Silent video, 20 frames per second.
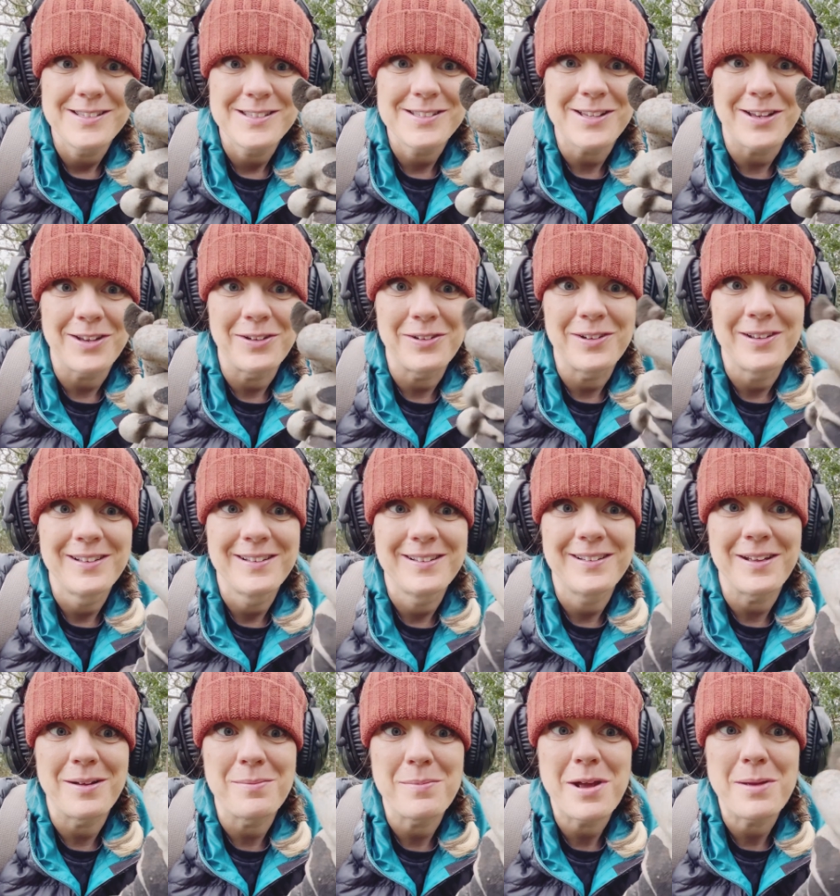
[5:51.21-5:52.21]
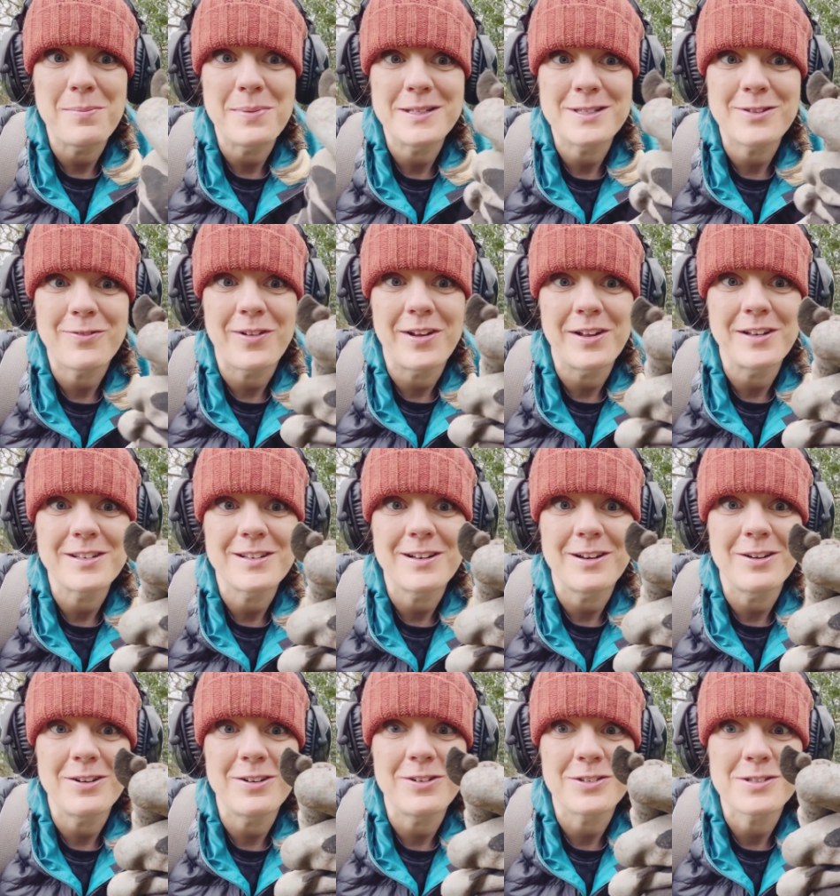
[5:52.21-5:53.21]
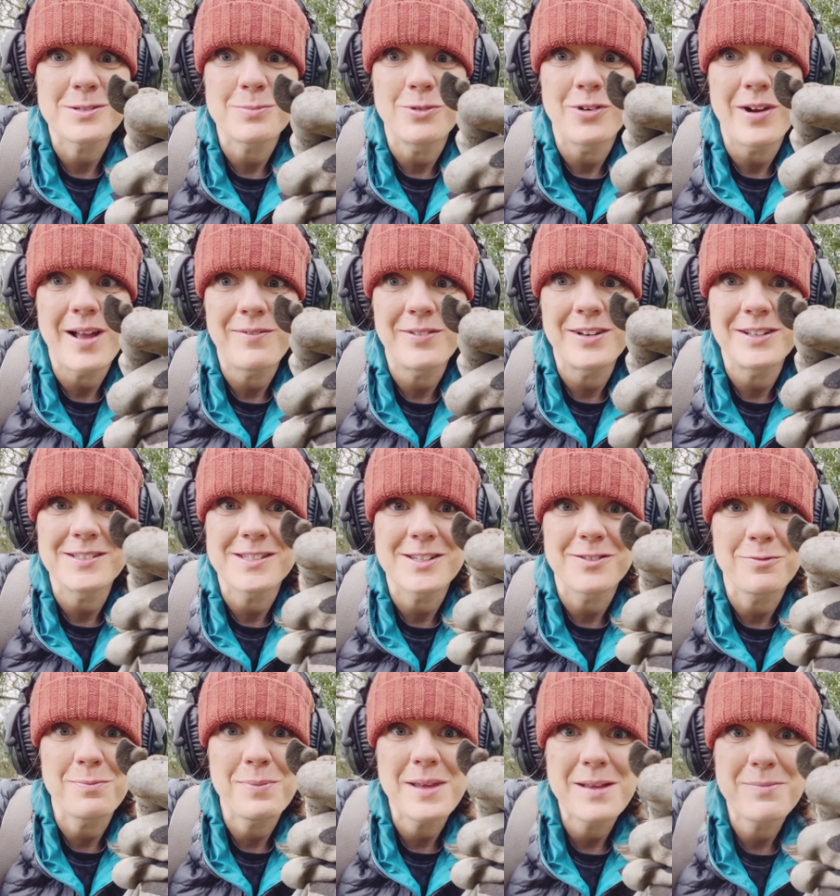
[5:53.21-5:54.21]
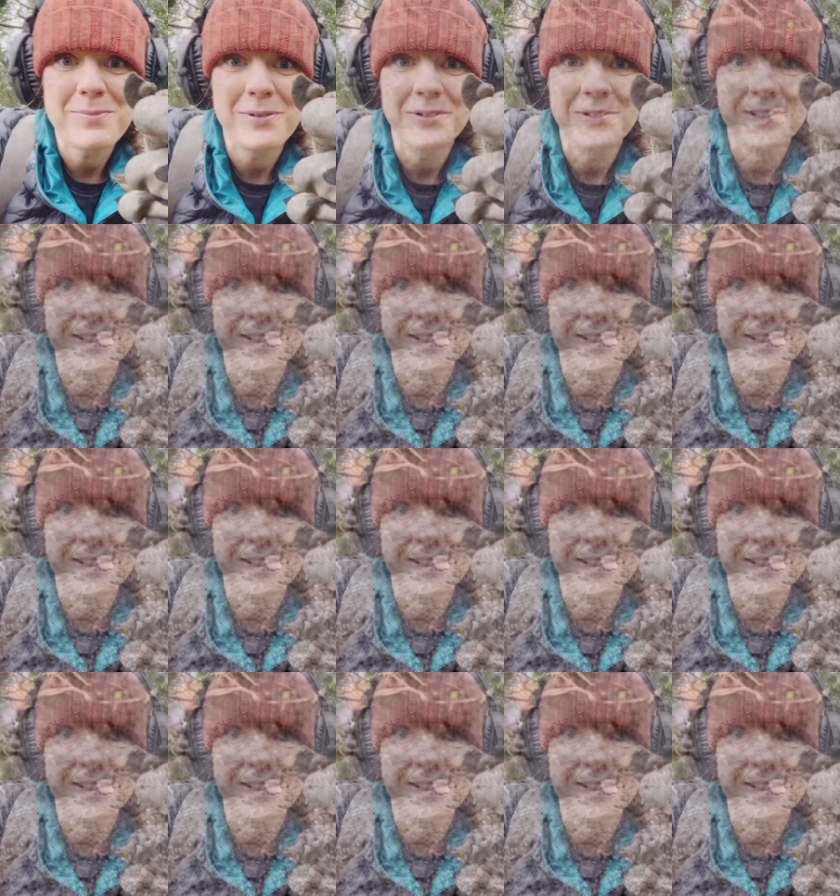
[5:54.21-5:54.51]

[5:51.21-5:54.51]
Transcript: so I'm hoping to find lots more evidence of people.